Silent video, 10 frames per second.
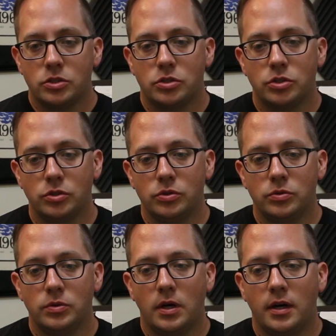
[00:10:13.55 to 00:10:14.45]

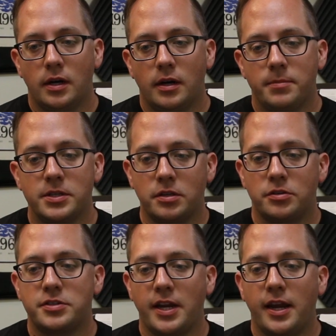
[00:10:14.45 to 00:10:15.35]
to a
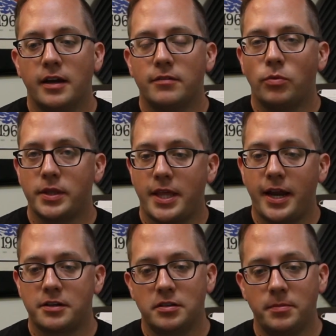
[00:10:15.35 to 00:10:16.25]
misunderstanding of what that
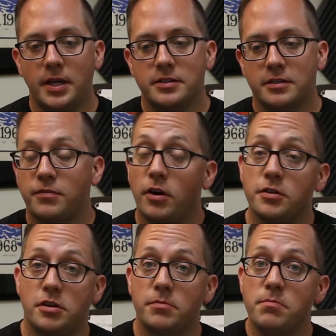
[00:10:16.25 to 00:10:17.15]
actually means as far
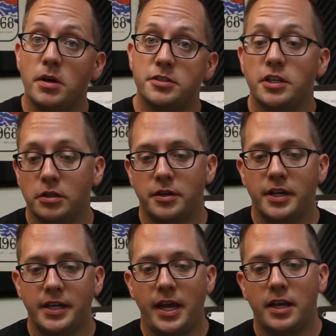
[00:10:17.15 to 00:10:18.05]
as our muscular
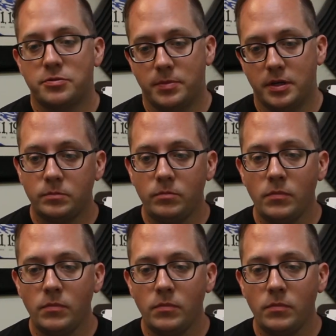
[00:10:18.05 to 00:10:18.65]
engagement.